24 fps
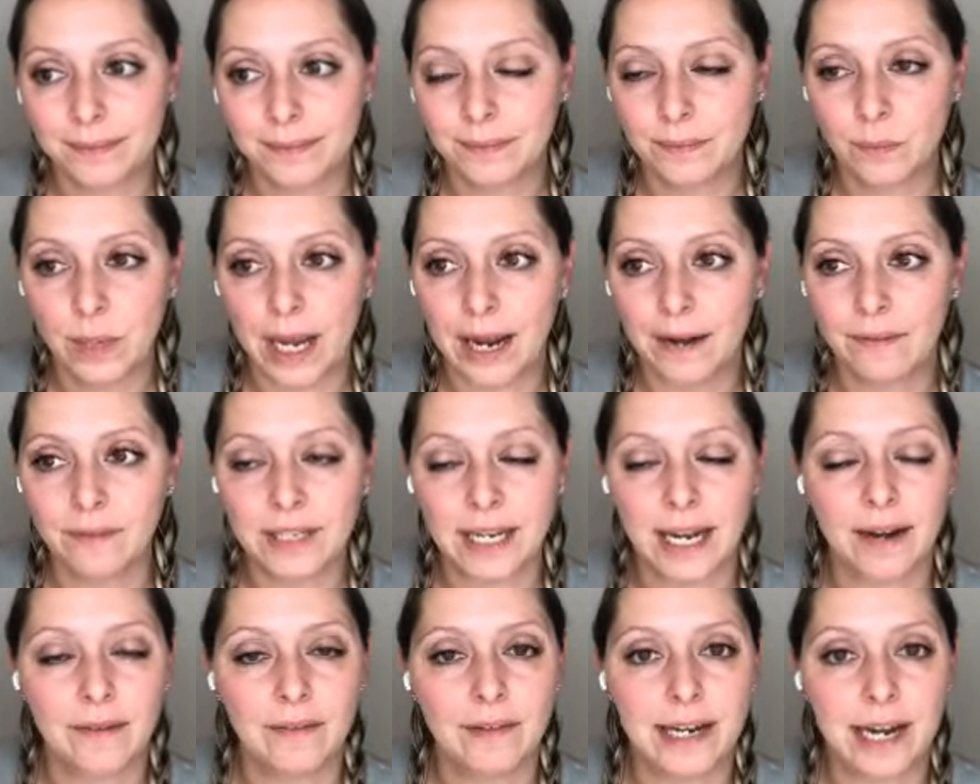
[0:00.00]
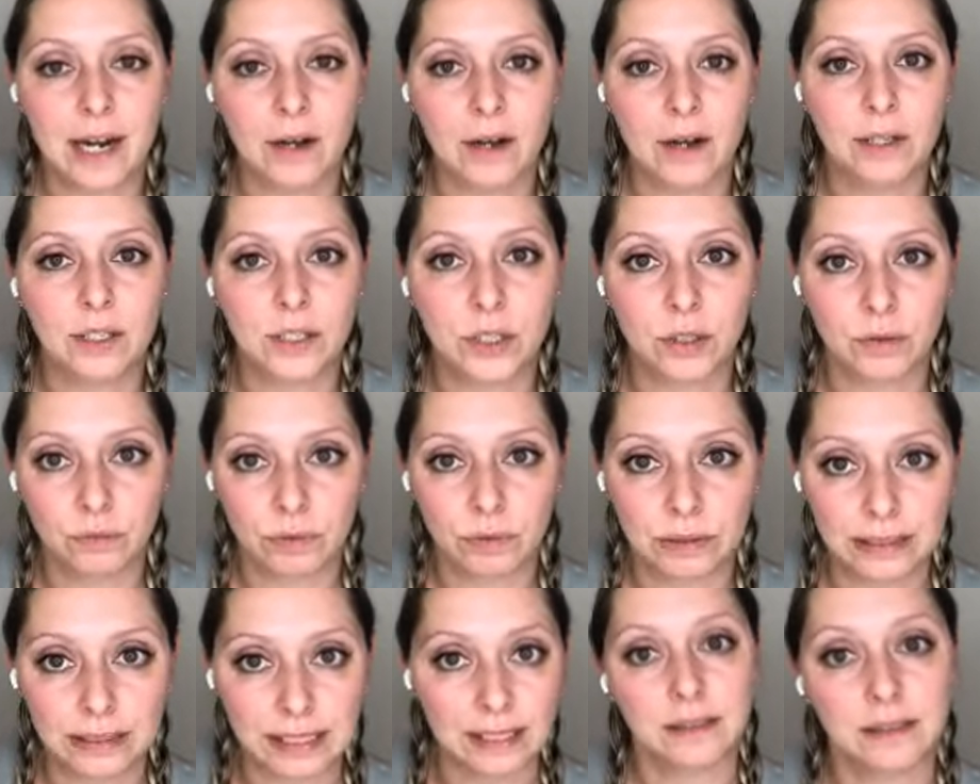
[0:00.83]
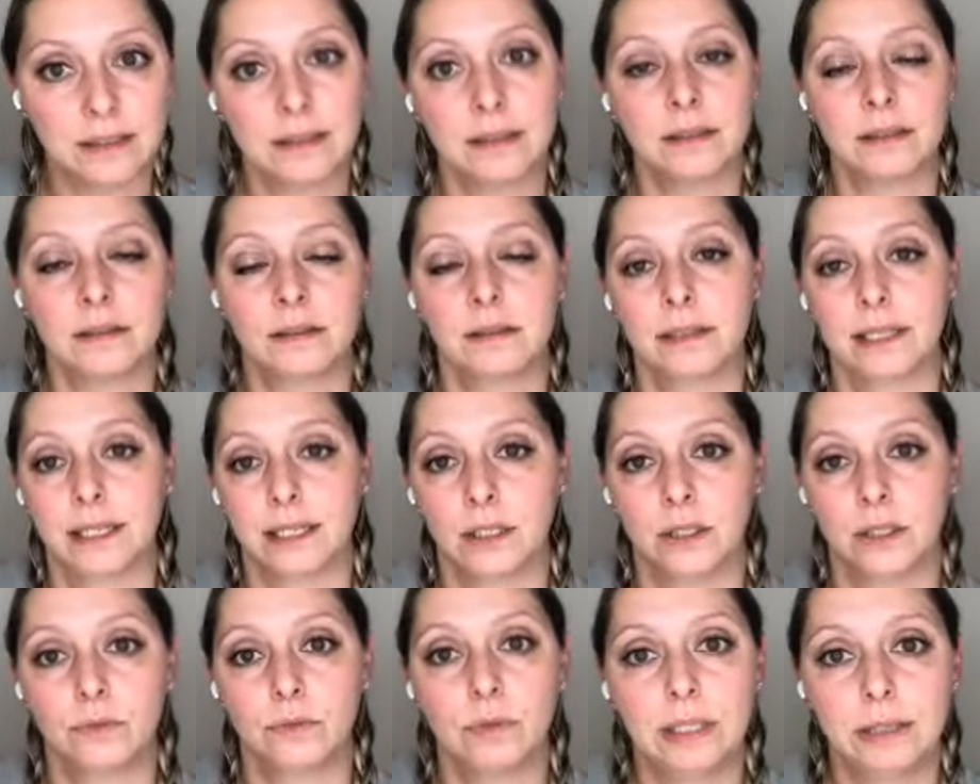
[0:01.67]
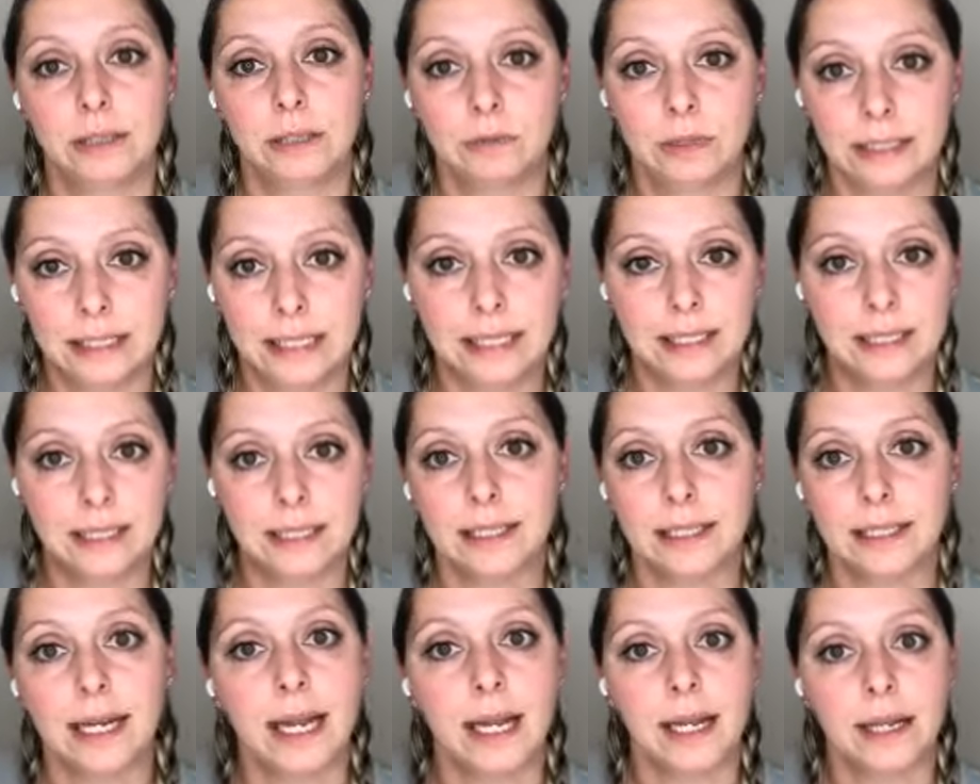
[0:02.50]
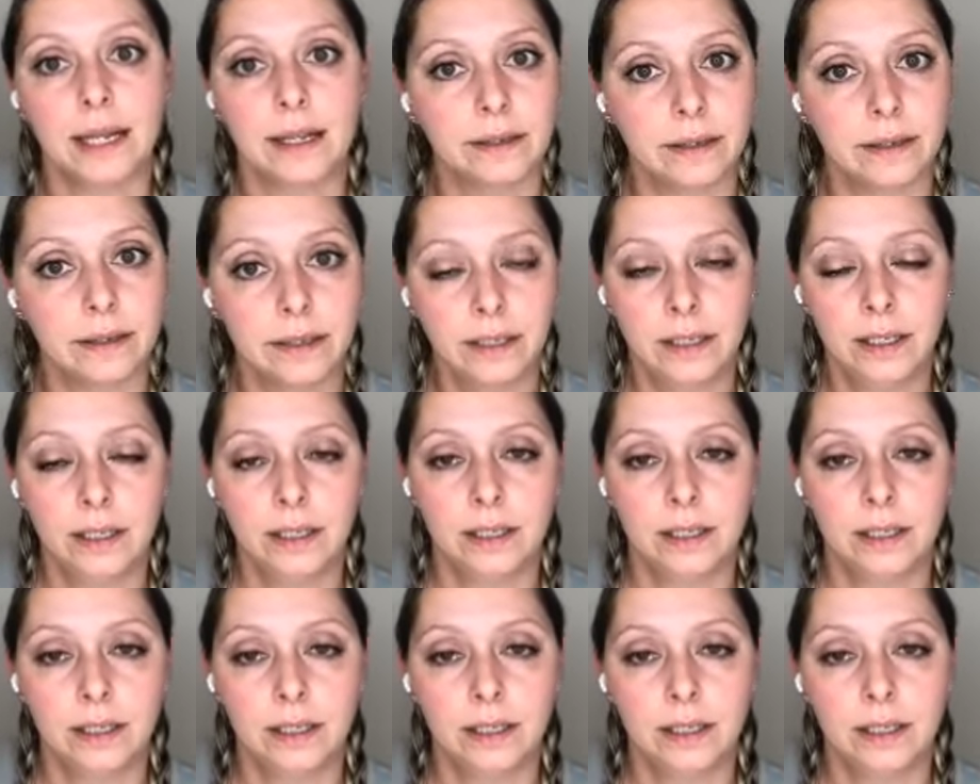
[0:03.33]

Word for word: we have to have an outlet to release, like to really release the day and